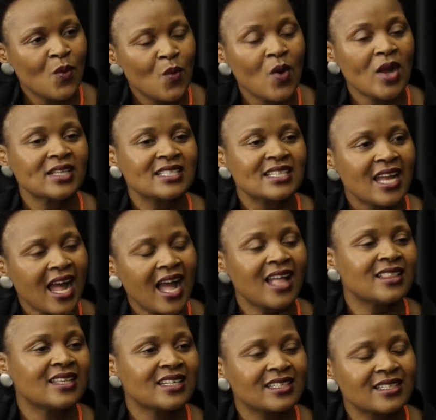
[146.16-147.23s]
what
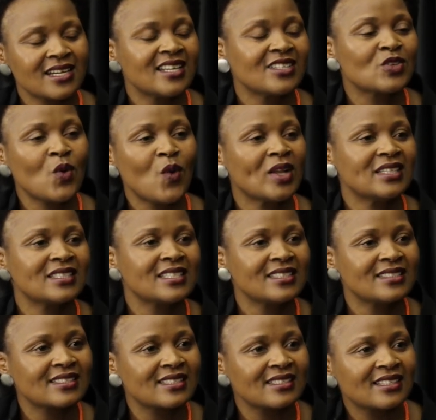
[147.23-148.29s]
are the great
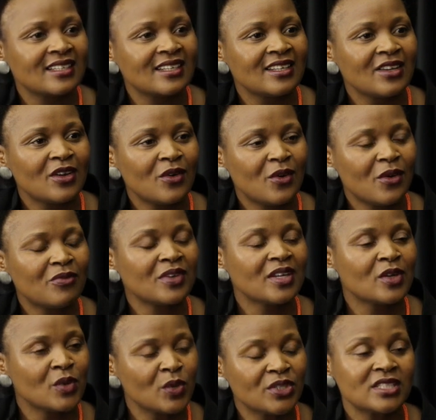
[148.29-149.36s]
qualities of a
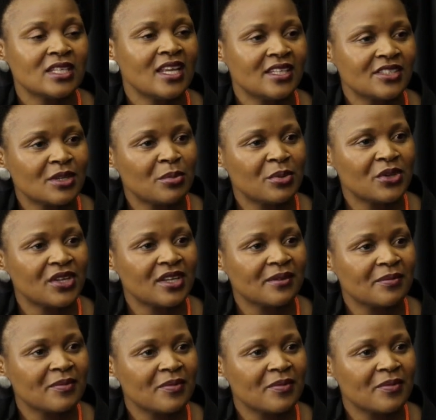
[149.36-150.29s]
good entrepreneur?